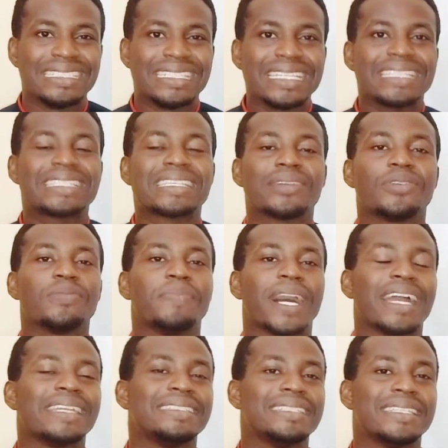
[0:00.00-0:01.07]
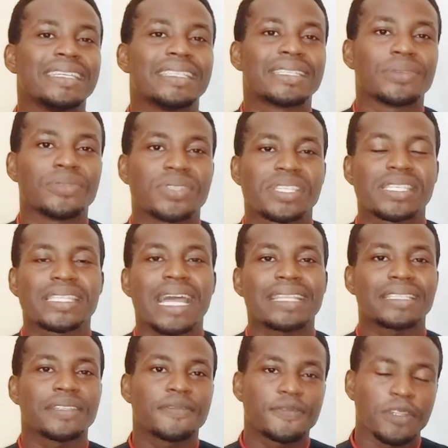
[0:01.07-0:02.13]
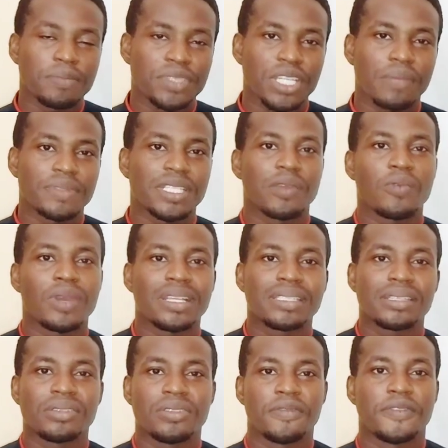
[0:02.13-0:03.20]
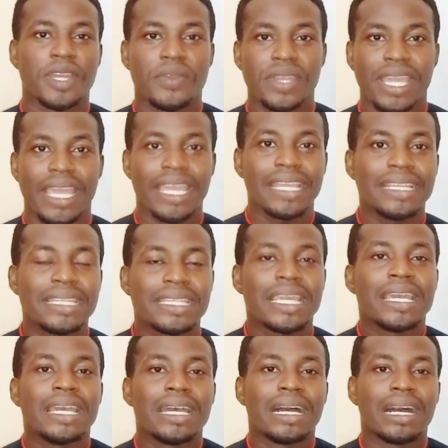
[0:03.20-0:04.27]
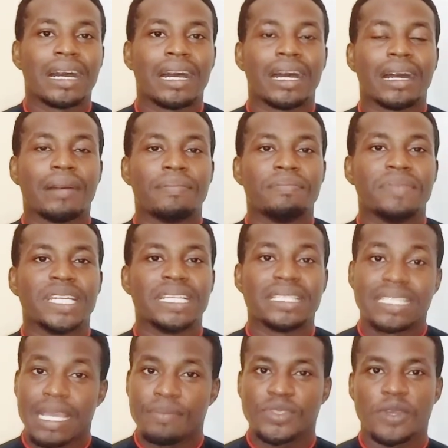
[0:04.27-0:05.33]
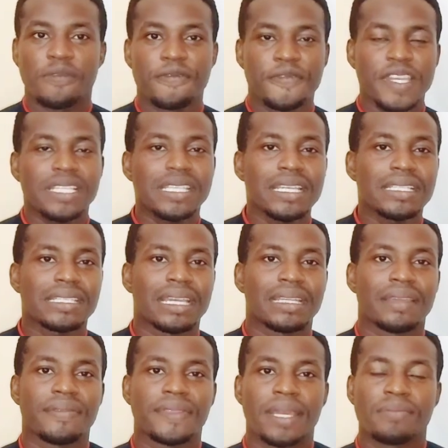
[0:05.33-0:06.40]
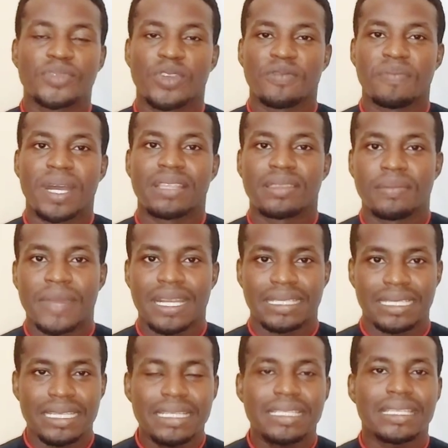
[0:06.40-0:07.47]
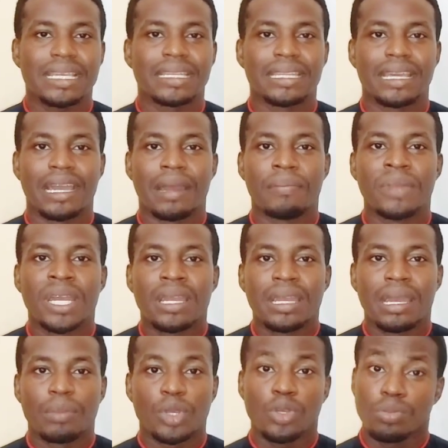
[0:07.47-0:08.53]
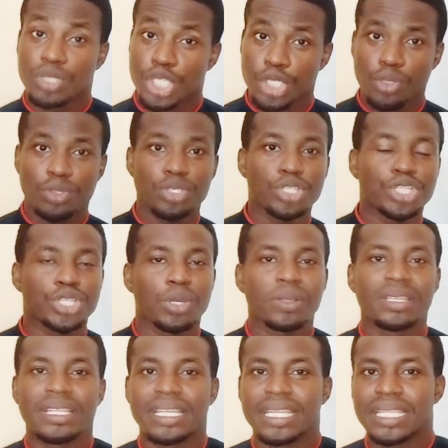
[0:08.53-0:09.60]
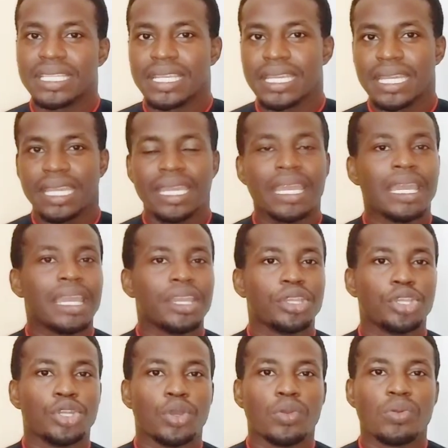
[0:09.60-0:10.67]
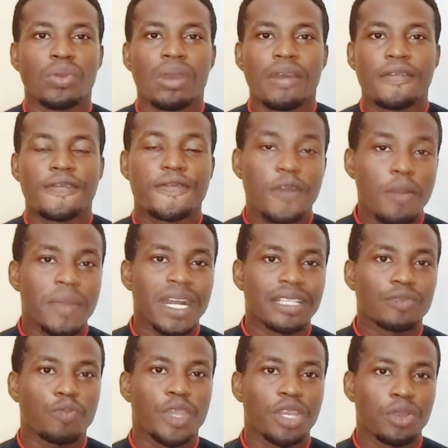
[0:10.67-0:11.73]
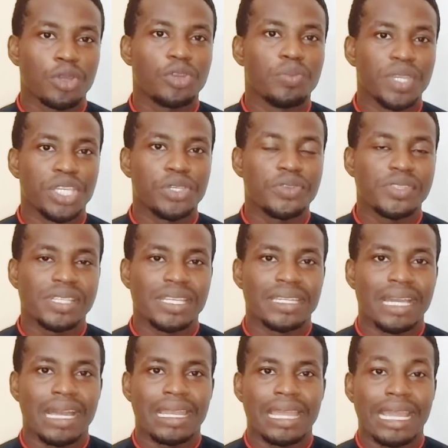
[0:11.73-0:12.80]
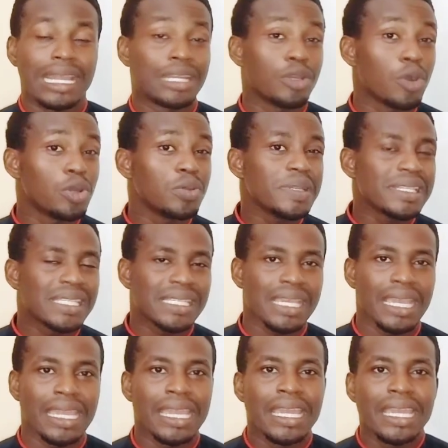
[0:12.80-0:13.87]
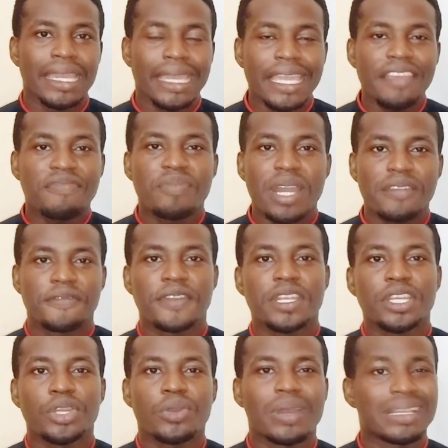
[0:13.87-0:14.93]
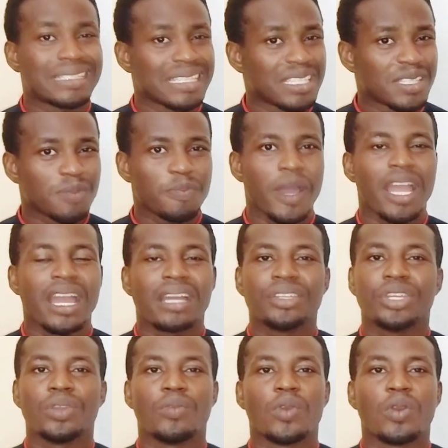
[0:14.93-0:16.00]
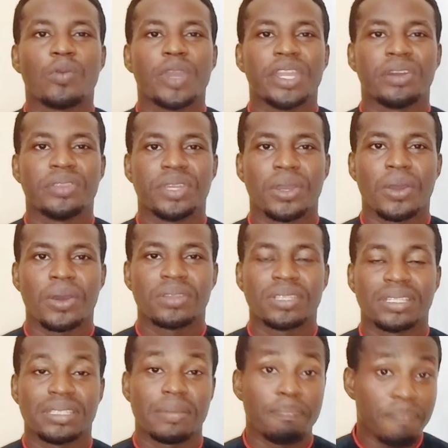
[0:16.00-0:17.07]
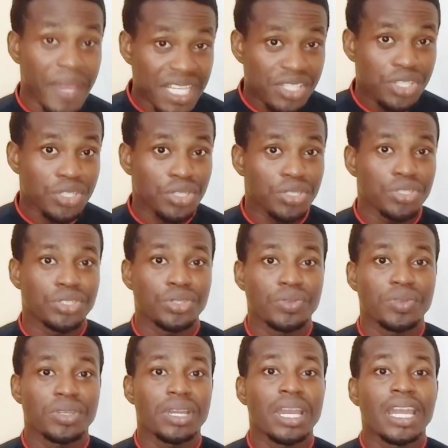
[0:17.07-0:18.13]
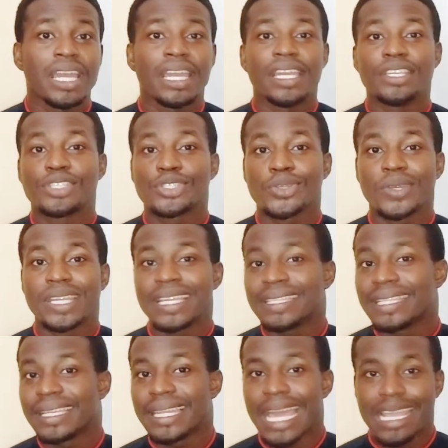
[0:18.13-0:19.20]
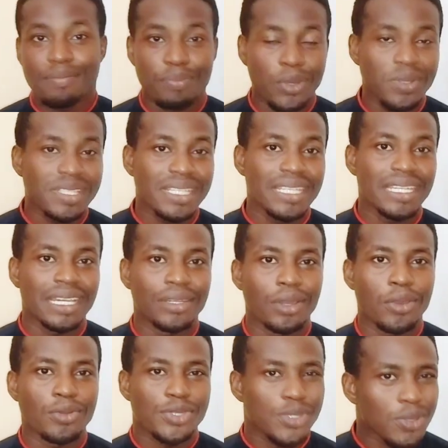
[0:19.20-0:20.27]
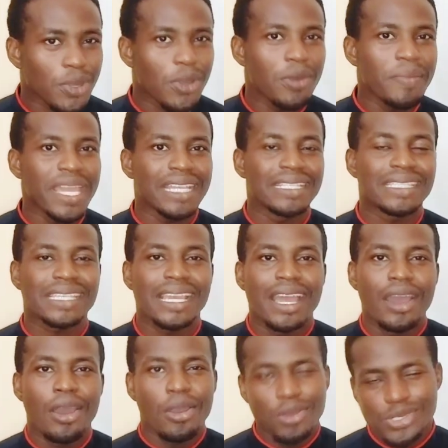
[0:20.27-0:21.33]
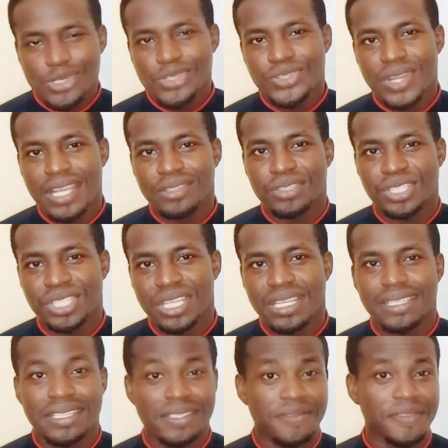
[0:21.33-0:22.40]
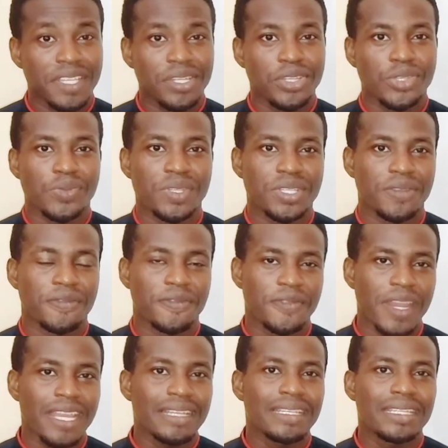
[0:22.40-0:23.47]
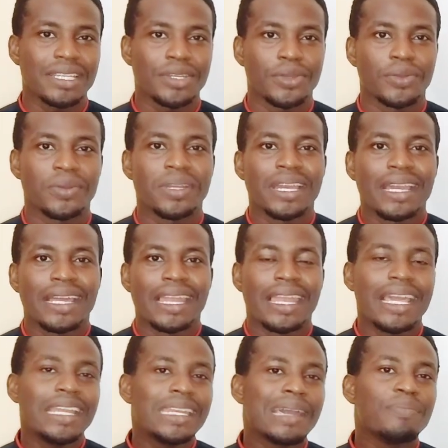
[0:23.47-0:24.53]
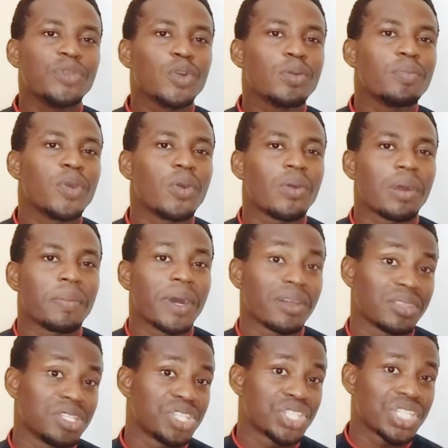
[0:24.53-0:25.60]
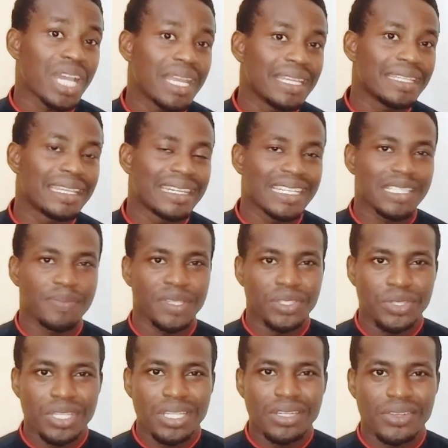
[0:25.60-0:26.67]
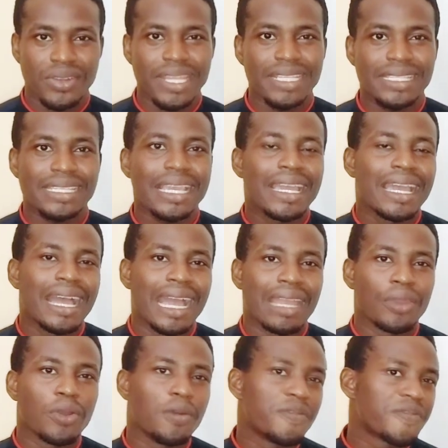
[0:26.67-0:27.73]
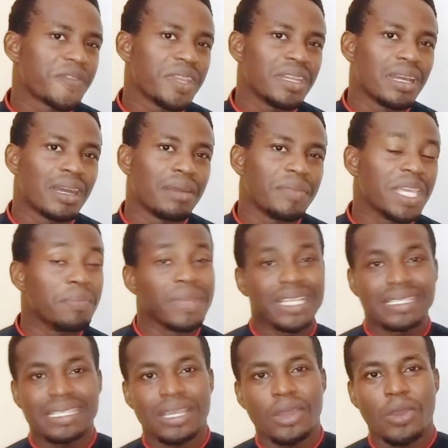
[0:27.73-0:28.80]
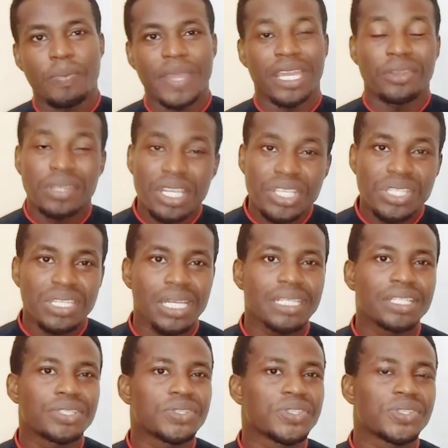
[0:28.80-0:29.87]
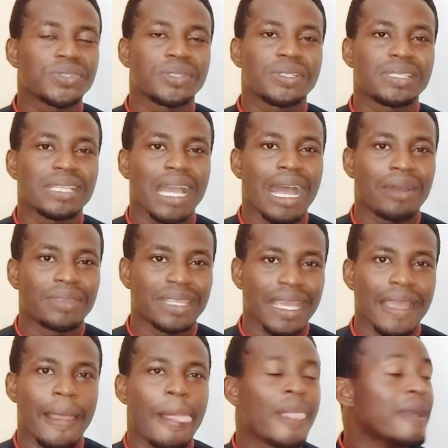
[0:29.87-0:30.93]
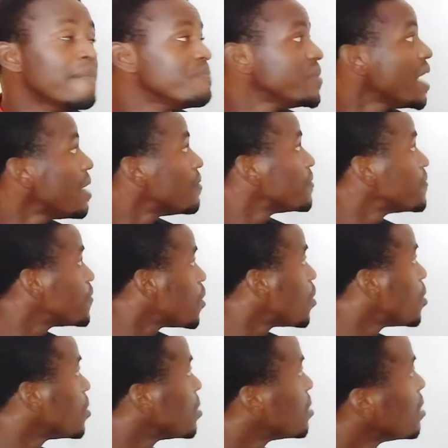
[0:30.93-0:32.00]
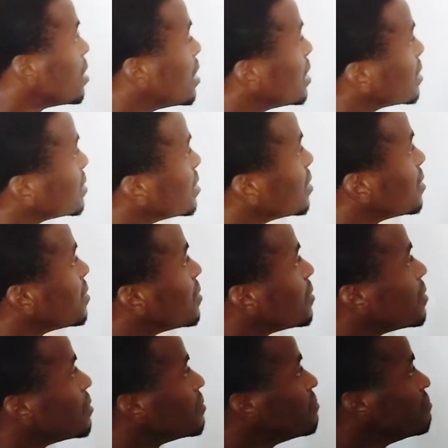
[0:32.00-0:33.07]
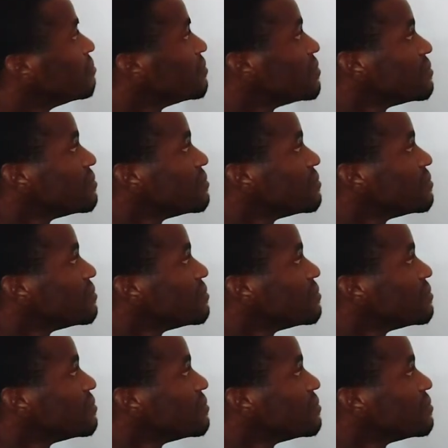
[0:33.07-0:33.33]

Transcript: detail by detail, starting from chapter one till the very end, um, in terms of physics and in terms of mathematics. And um, I'm going to be showing you shortly the, you know, format we are going to be using. And like I'd always say, if my video has inspired you in one way or the other, the best you could do is to hit the like button and also comment. Also try to share these videos with your friend, you know, let them know more about this channel that has been doing great and offering um, immense help educationally to students out there. Now, for the